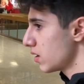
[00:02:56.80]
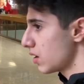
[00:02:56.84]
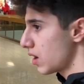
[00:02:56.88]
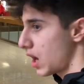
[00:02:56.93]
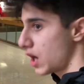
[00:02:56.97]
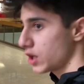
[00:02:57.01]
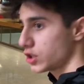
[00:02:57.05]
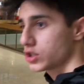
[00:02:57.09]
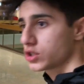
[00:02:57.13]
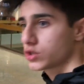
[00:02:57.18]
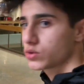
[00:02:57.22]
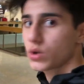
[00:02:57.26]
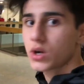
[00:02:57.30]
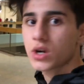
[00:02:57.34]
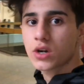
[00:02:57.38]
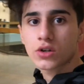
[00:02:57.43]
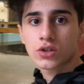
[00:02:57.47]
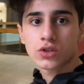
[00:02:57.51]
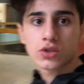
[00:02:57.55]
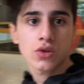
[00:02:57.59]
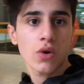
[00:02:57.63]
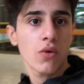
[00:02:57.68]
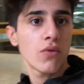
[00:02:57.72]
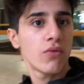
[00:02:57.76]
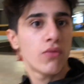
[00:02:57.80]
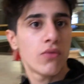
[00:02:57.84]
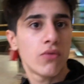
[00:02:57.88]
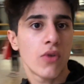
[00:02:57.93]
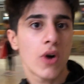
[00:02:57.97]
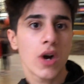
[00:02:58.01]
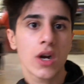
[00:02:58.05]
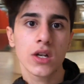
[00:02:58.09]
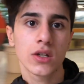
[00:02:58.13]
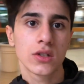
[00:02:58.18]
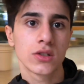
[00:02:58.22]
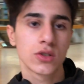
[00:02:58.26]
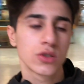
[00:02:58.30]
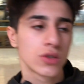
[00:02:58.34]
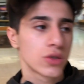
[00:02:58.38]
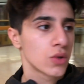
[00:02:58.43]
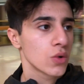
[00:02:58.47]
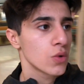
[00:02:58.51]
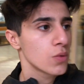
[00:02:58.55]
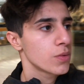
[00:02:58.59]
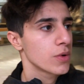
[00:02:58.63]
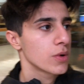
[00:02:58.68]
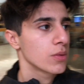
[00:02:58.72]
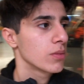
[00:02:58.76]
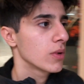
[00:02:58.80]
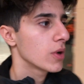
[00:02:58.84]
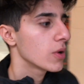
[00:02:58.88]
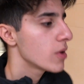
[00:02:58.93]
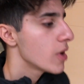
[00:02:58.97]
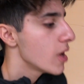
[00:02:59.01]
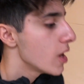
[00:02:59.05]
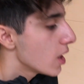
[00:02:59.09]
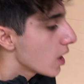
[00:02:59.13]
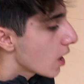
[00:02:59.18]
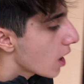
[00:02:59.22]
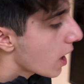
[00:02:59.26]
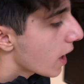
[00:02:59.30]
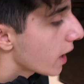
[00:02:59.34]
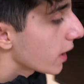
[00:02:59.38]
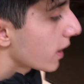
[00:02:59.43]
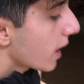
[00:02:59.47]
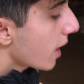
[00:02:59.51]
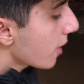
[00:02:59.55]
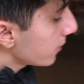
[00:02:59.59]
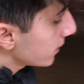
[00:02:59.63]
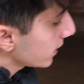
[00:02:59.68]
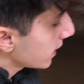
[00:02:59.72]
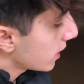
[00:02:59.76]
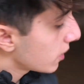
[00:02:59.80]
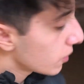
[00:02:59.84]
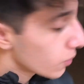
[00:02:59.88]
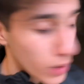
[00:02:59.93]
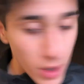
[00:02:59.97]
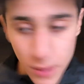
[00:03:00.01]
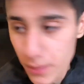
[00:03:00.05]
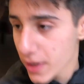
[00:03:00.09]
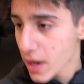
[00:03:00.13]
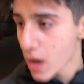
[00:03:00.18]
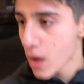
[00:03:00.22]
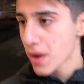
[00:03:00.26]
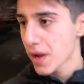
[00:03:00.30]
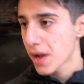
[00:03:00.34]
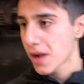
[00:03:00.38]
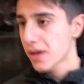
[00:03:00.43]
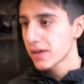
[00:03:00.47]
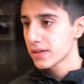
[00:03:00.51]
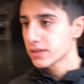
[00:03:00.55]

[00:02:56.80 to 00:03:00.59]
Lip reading: I swear, they're so fucking stupid, bro. All right, now we got, where are we going?